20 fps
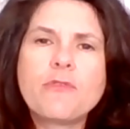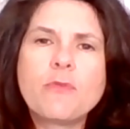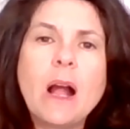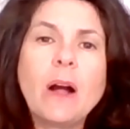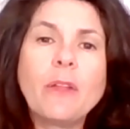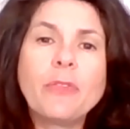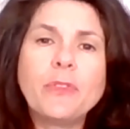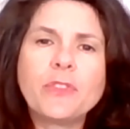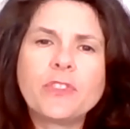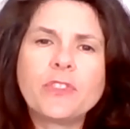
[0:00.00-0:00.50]

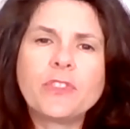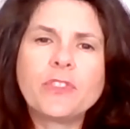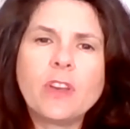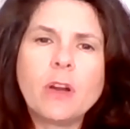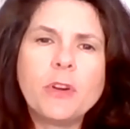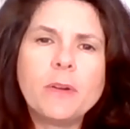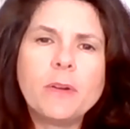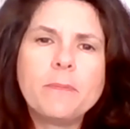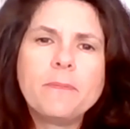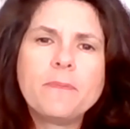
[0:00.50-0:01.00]
throughout the
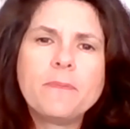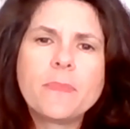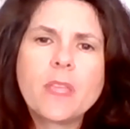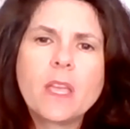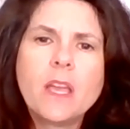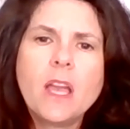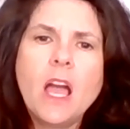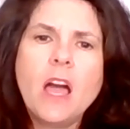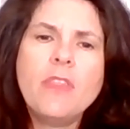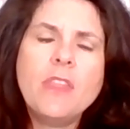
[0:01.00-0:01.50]
summer.
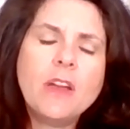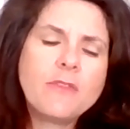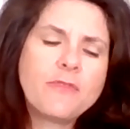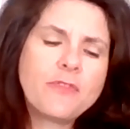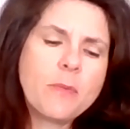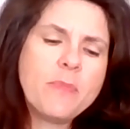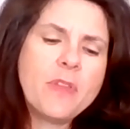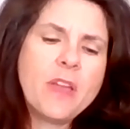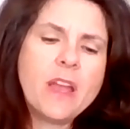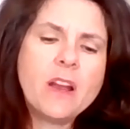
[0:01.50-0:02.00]
And
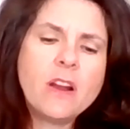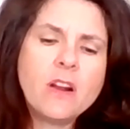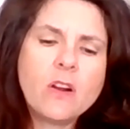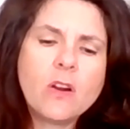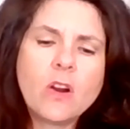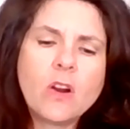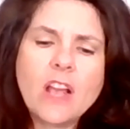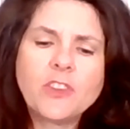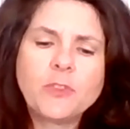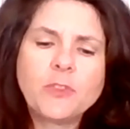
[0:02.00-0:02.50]
then from
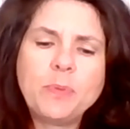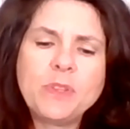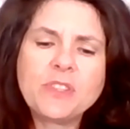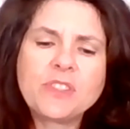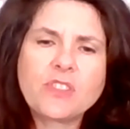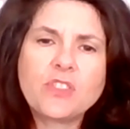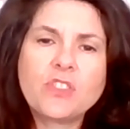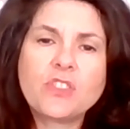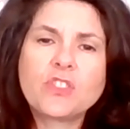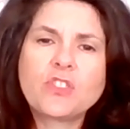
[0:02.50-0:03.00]
there, as
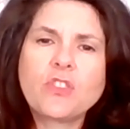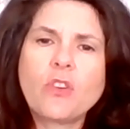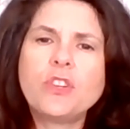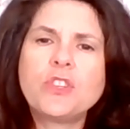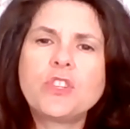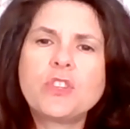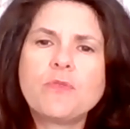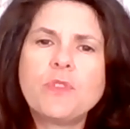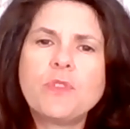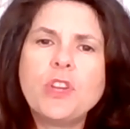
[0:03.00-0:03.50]
businesses
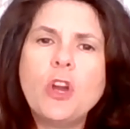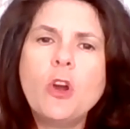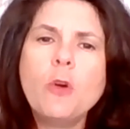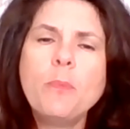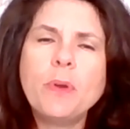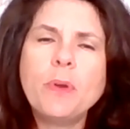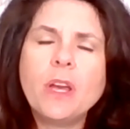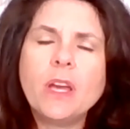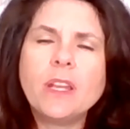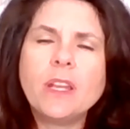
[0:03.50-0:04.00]
started to
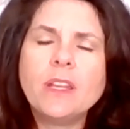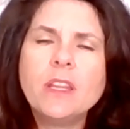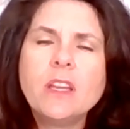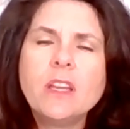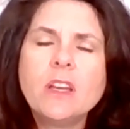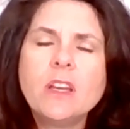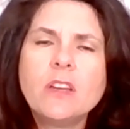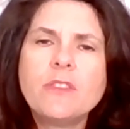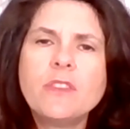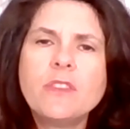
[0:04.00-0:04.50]
reopen,
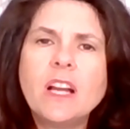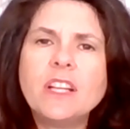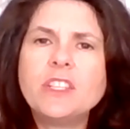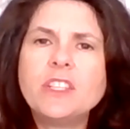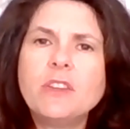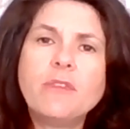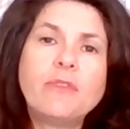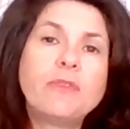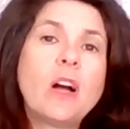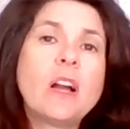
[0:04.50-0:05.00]
the
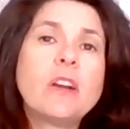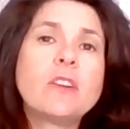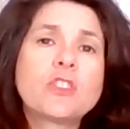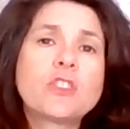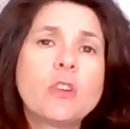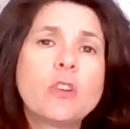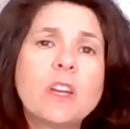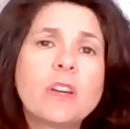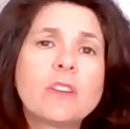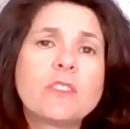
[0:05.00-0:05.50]
idea of
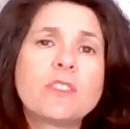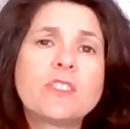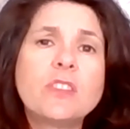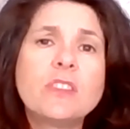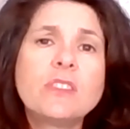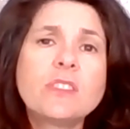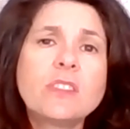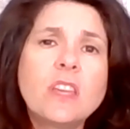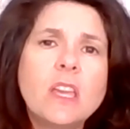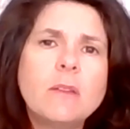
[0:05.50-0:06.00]
Flyers Hometown
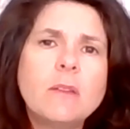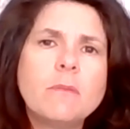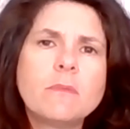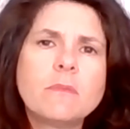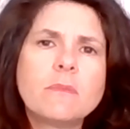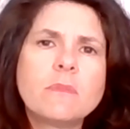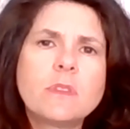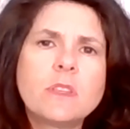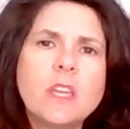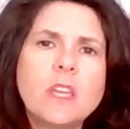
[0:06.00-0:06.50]
Assist
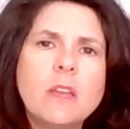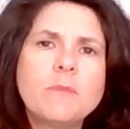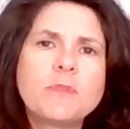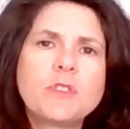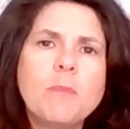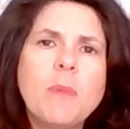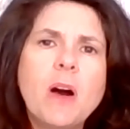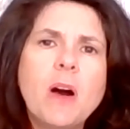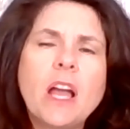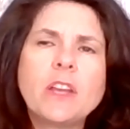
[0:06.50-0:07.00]
came
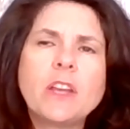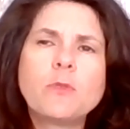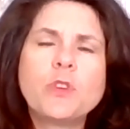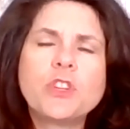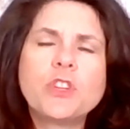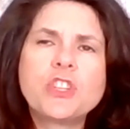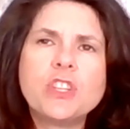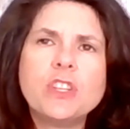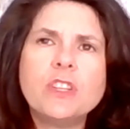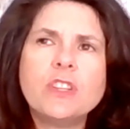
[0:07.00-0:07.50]
to mind,
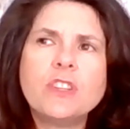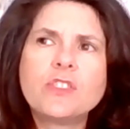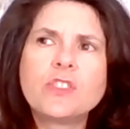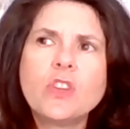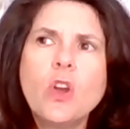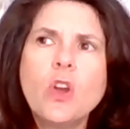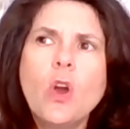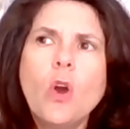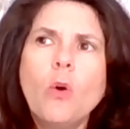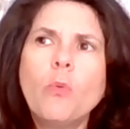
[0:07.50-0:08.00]
which
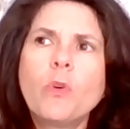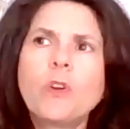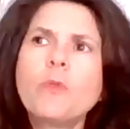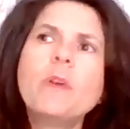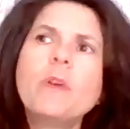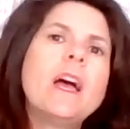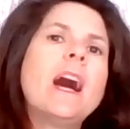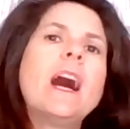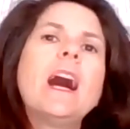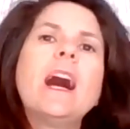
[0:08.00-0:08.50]
is, what do
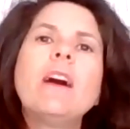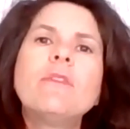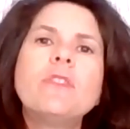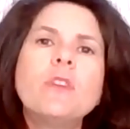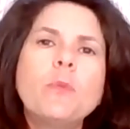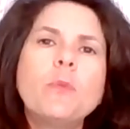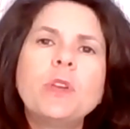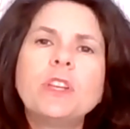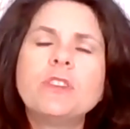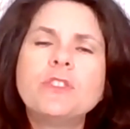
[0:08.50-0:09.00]
we have
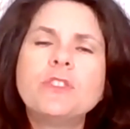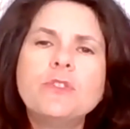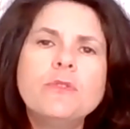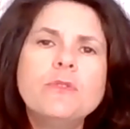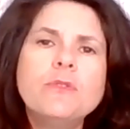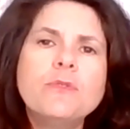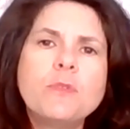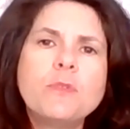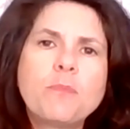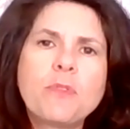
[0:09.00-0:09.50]
that we can
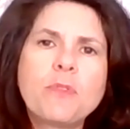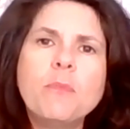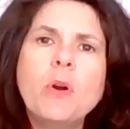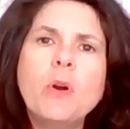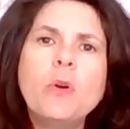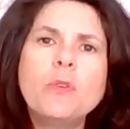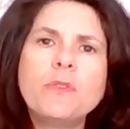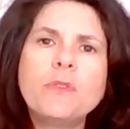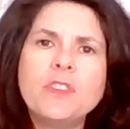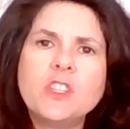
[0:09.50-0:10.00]
do to
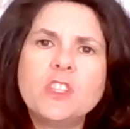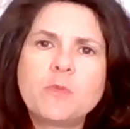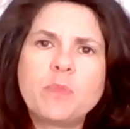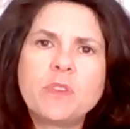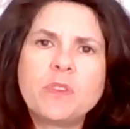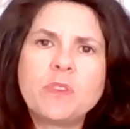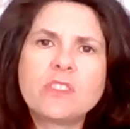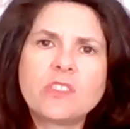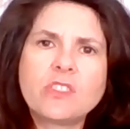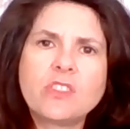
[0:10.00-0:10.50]
promote these
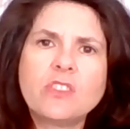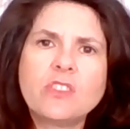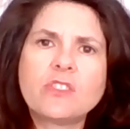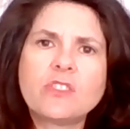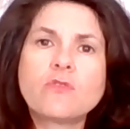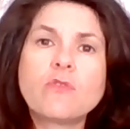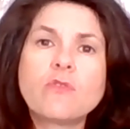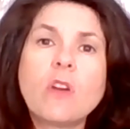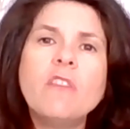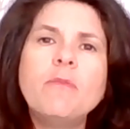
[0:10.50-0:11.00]

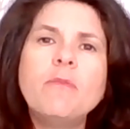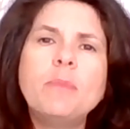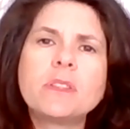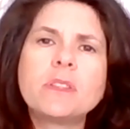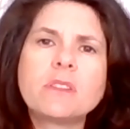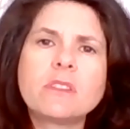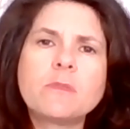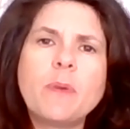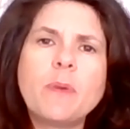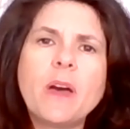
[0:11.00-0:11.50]
businesses and drive
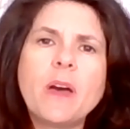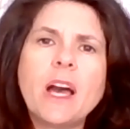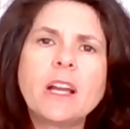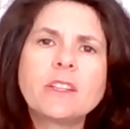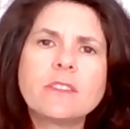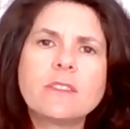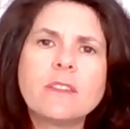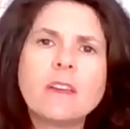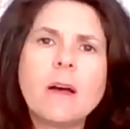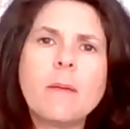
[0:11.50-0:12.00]
business
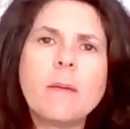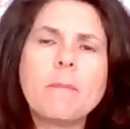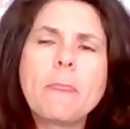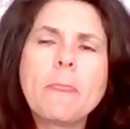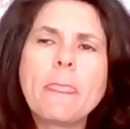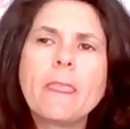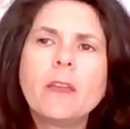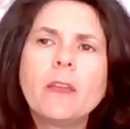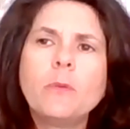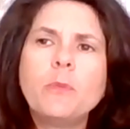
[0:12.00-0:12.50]
back to them?
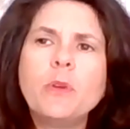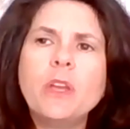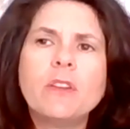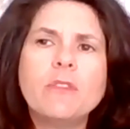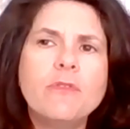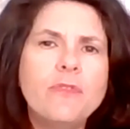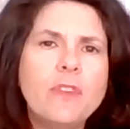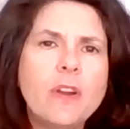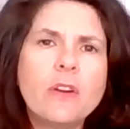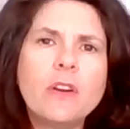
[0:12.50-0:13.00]
we had
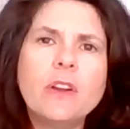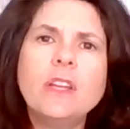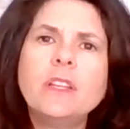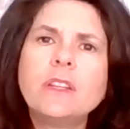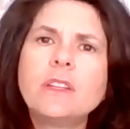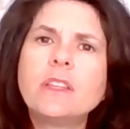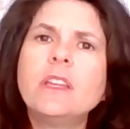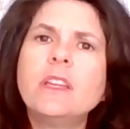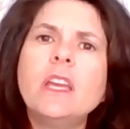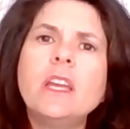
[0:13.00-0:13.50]
a very
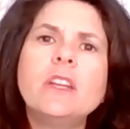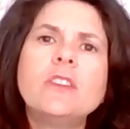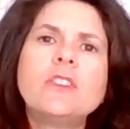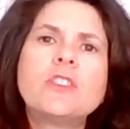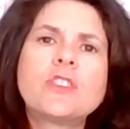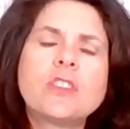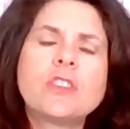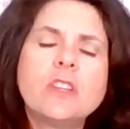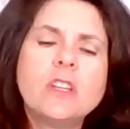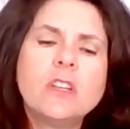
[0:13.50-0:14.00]

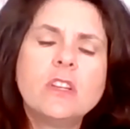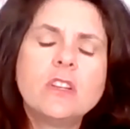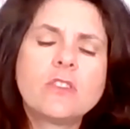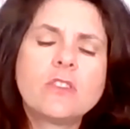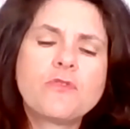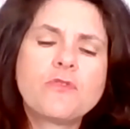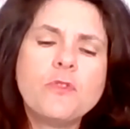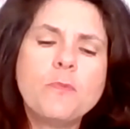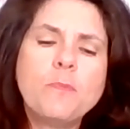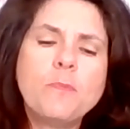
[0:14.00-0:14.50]
engaged
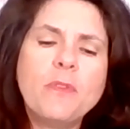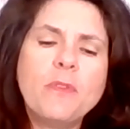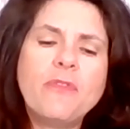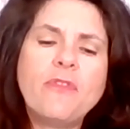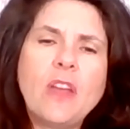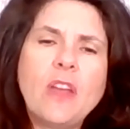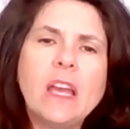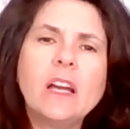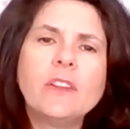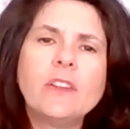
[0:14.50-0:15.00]
group of
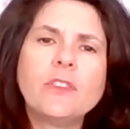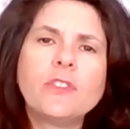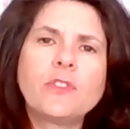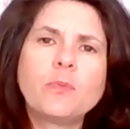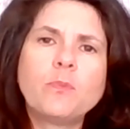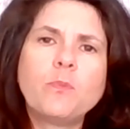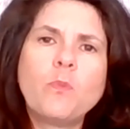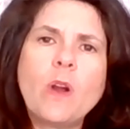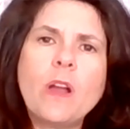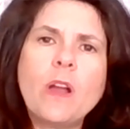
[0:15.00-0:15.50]

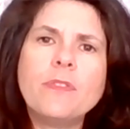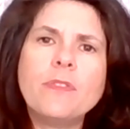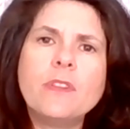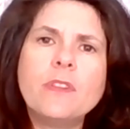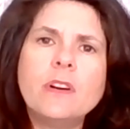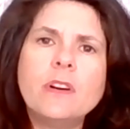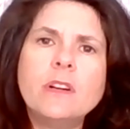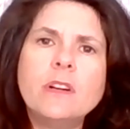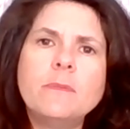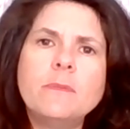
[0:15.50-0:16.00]
fans when
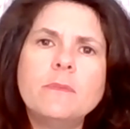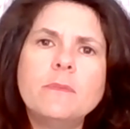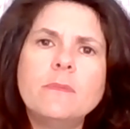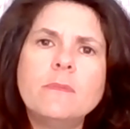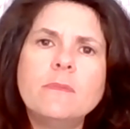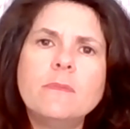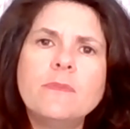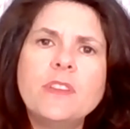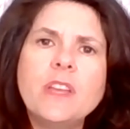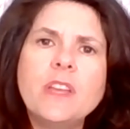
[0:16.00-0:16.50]
the
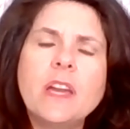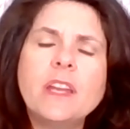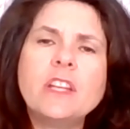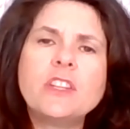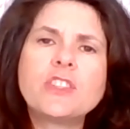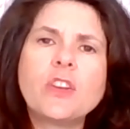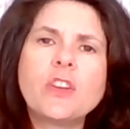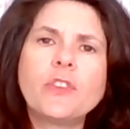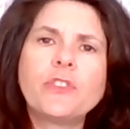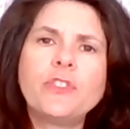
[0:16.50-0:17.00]

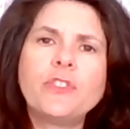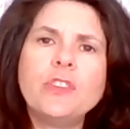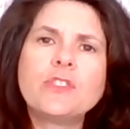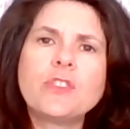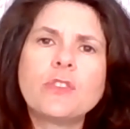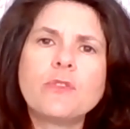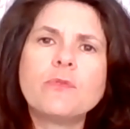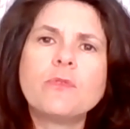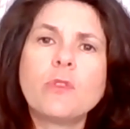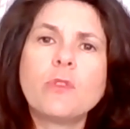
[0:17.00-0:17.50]
NHL
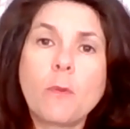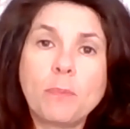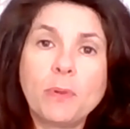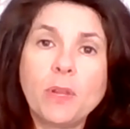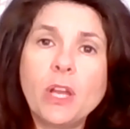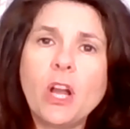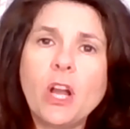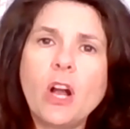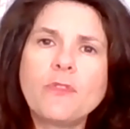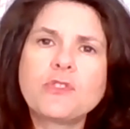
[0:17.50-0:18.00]
season, our
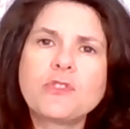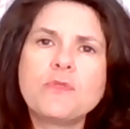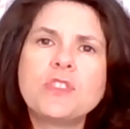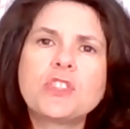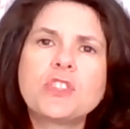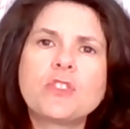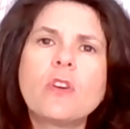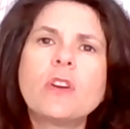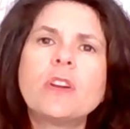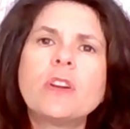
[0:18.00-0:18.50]
playoffs
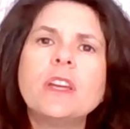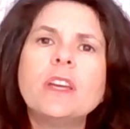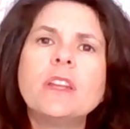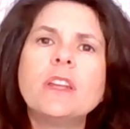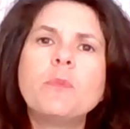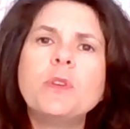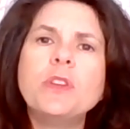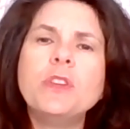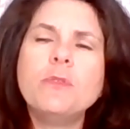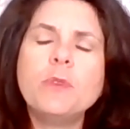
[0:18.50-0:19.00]

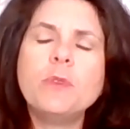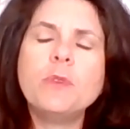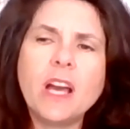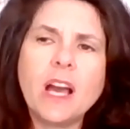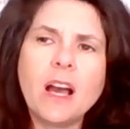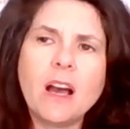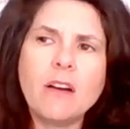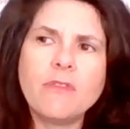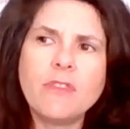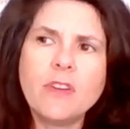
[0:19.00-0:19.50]
restarted, and we knew we'd
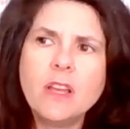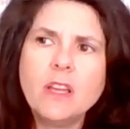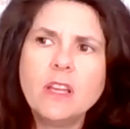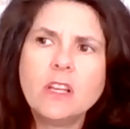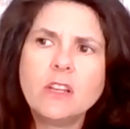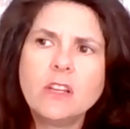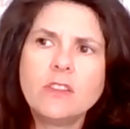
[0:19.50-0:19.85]
have,